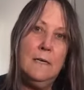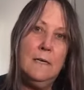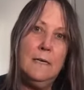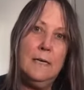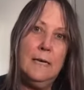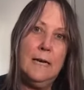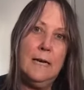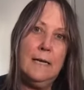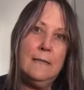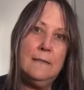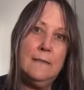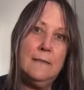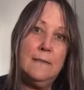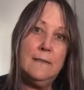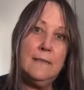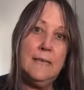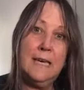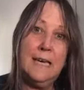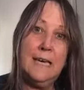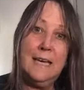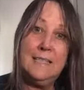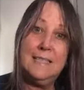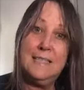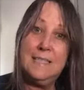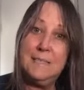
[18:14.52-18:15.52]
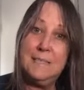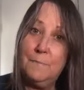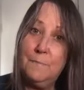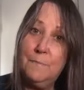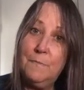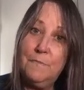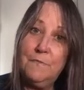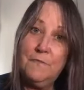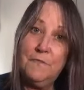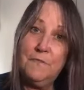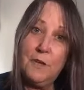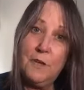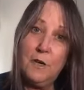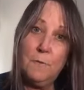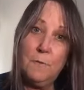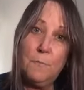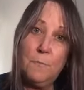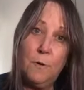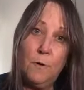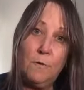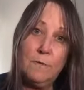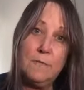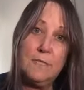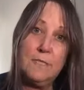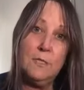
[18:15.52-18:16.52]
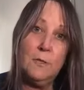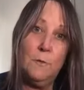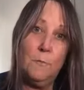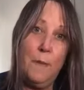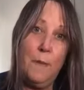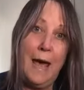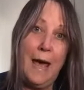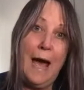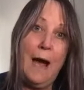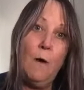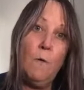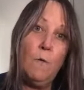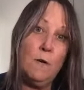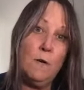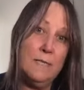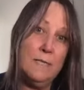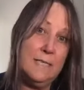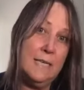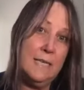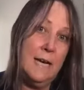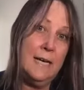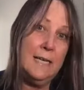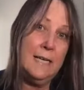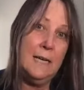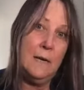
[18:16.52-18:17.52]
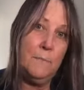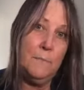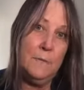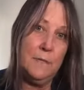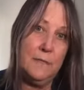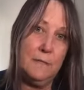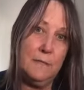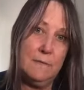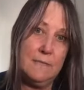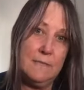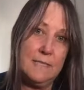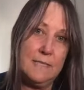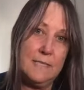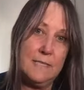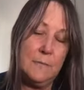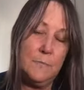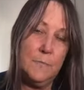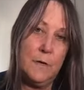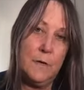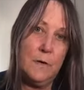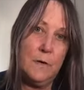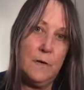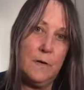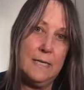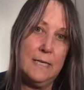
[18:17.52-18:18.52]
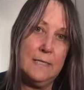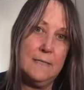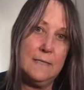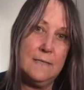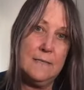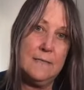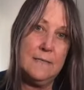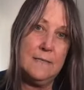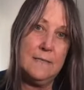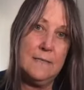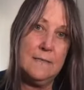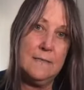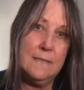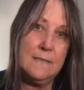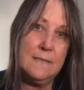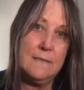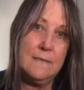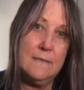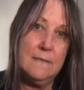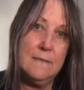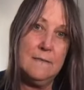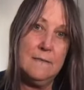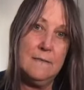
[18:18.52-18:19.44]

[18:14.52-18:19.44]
and that they had some of their personal power tied up in those experiences.